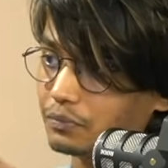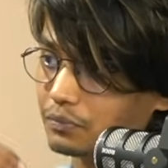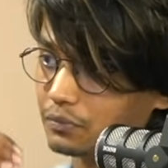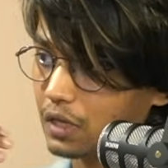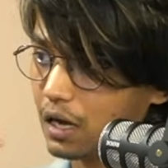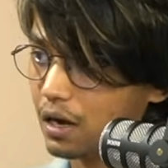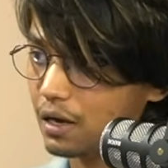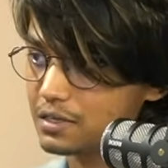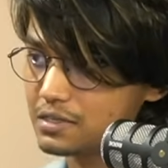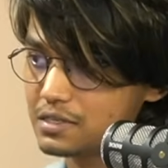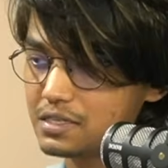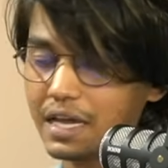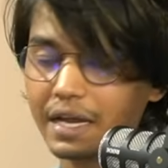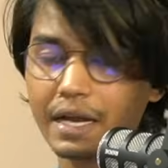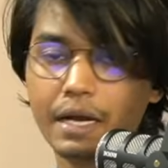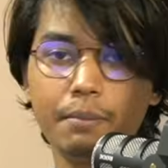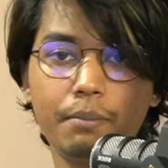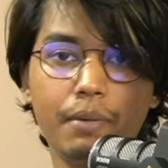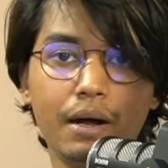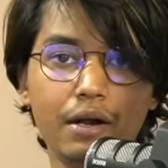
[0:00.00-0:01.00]
The
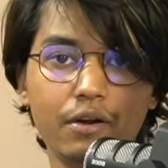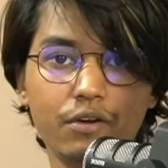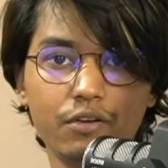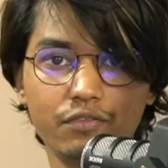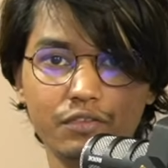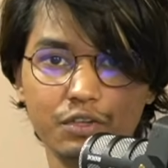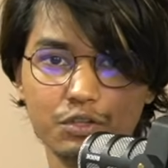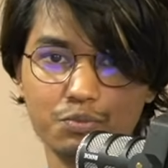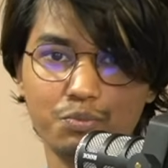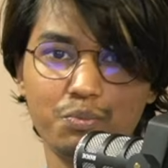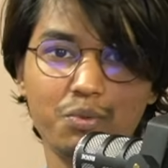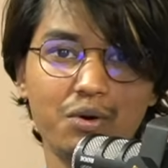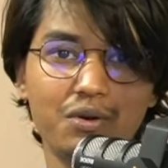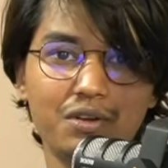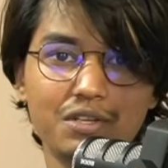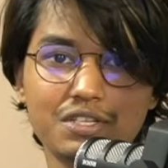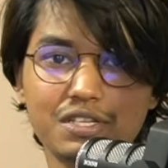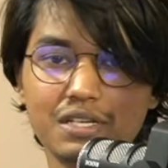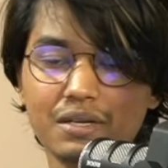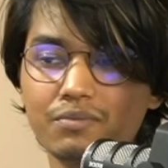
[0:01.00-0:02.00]
second part of this
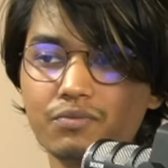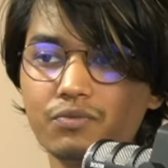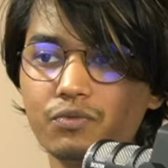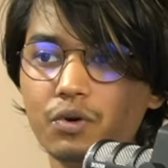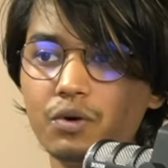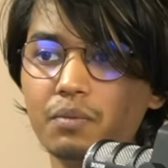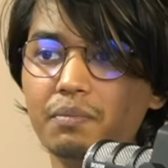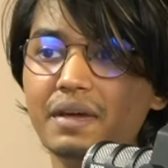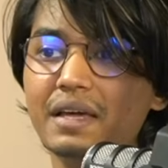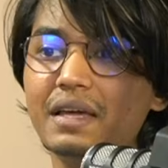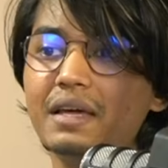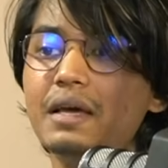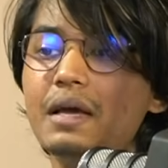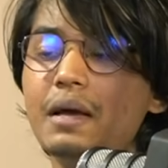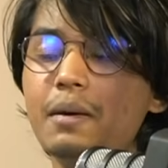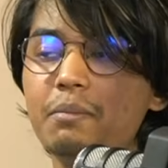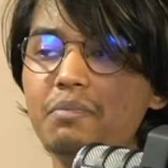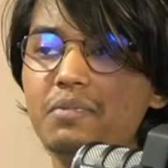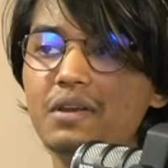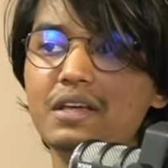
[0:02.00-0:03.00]
bonus tip would be,
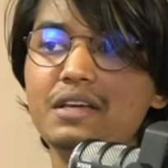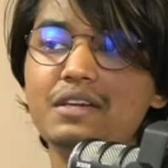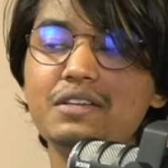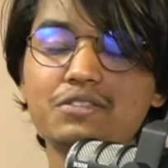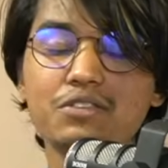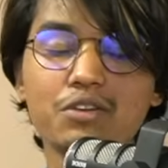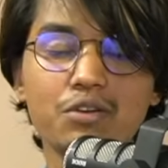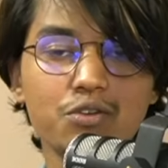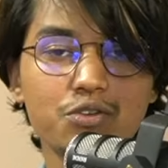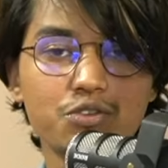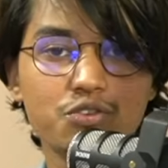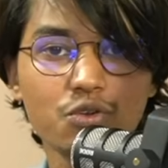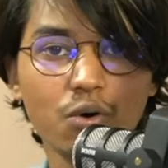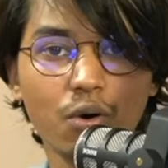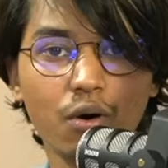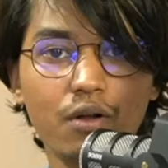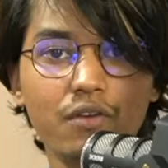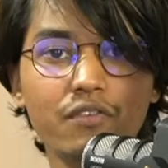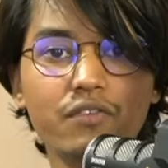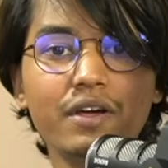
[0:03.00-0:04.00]
please
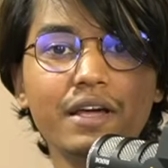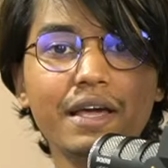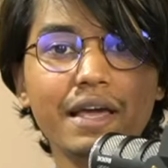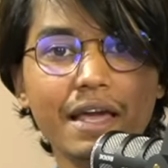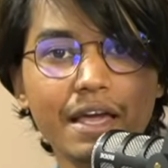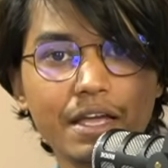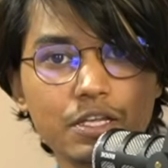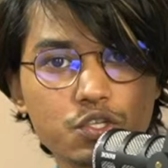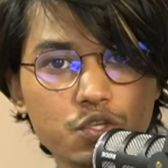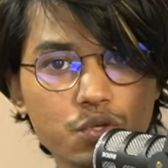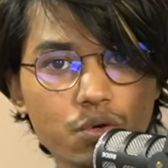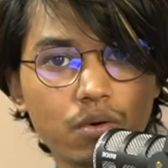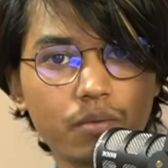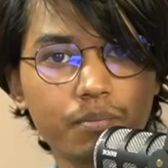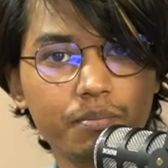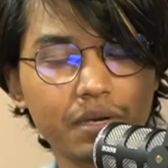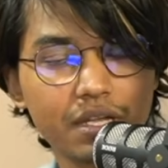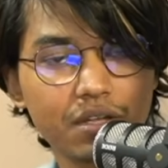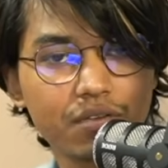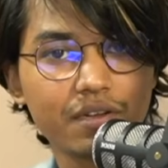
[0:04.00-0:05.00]
solve
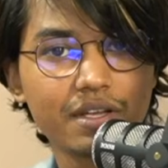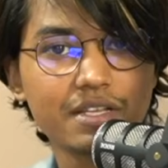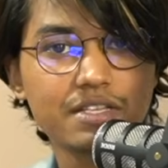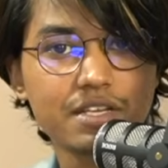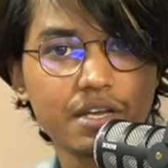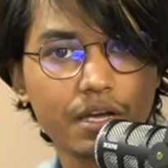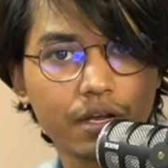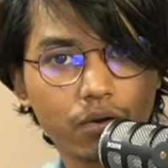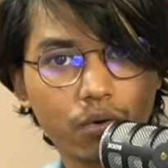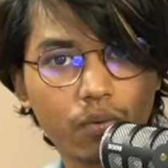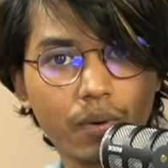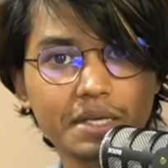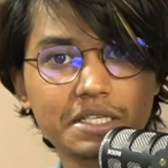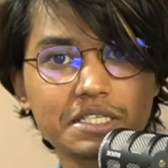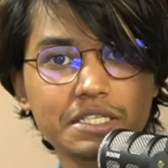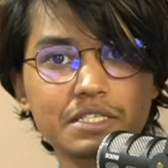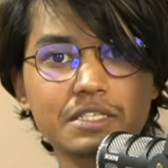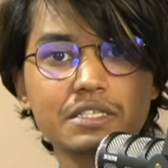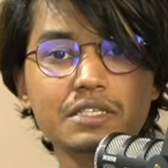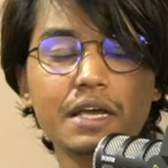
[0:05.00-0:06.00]
ISRO previous year
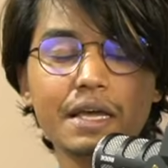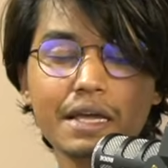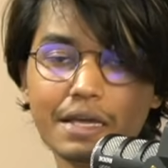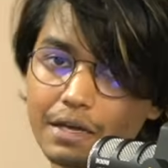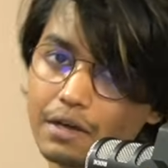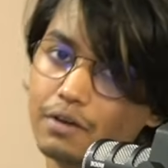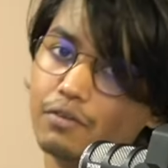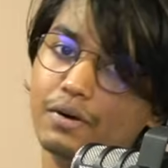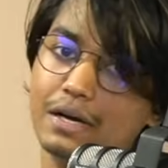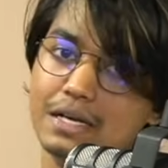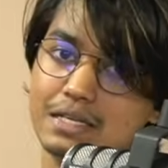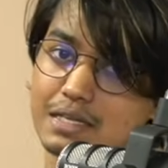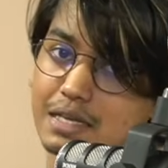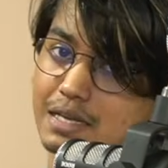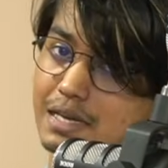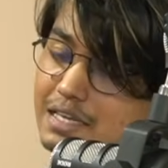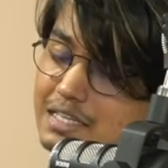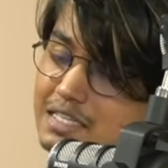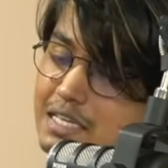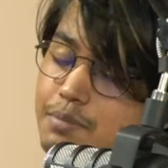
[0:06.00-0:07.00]
questions year wise. An
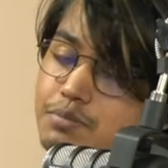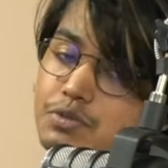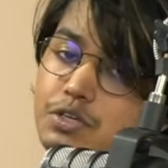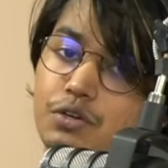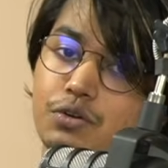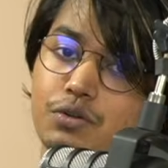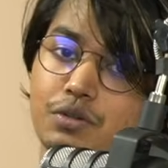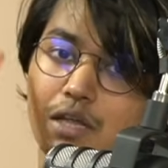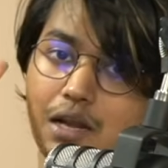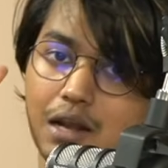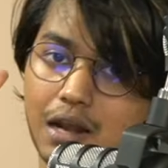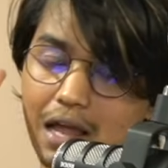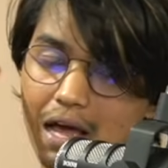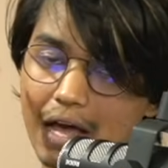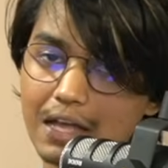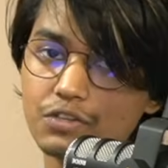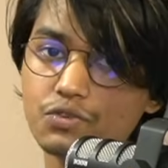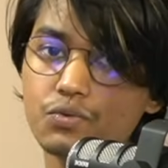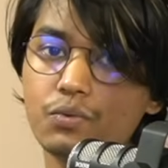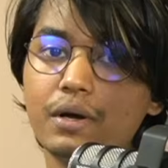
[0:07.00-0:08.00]
exception to the
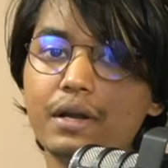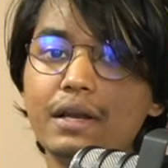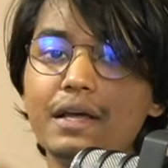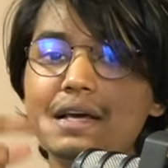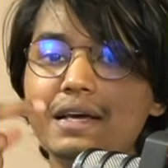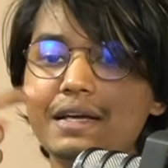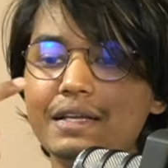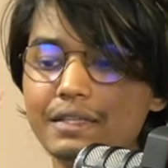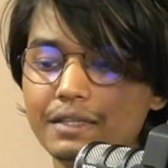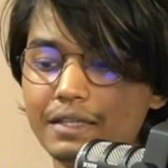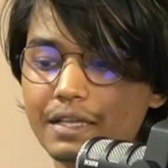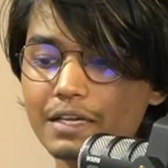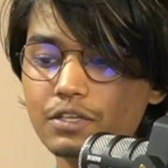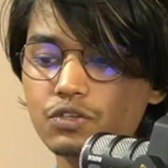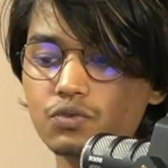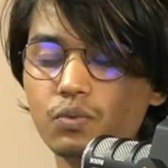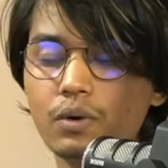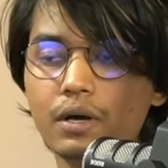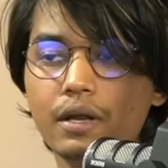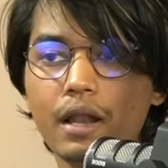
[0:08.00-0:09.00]
last one,
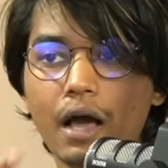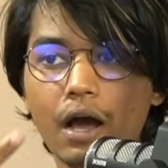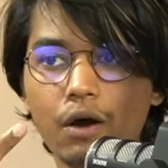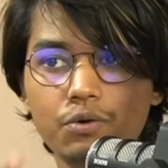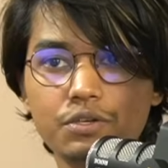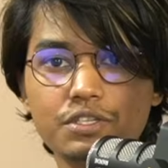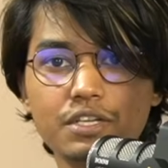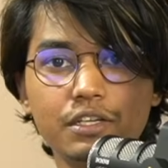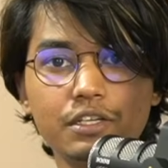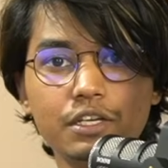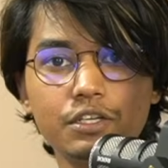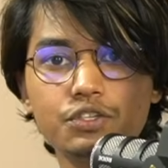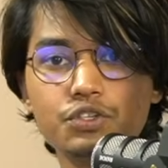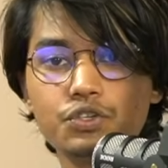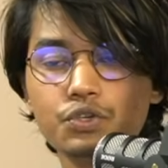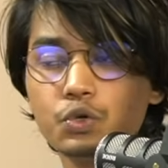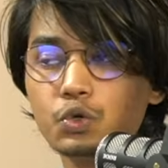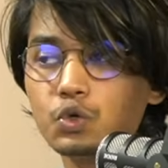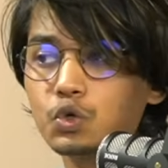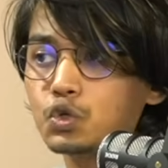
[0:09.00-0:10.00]
this one I would suggest
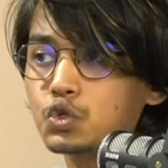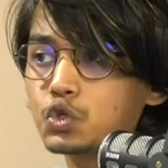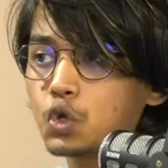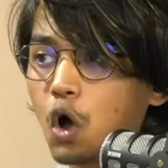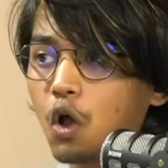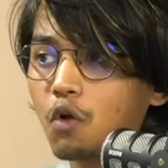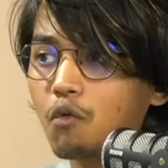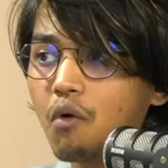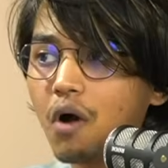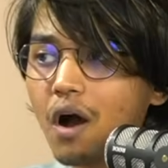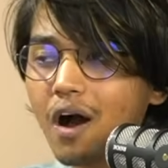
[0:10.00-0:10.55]
you to solve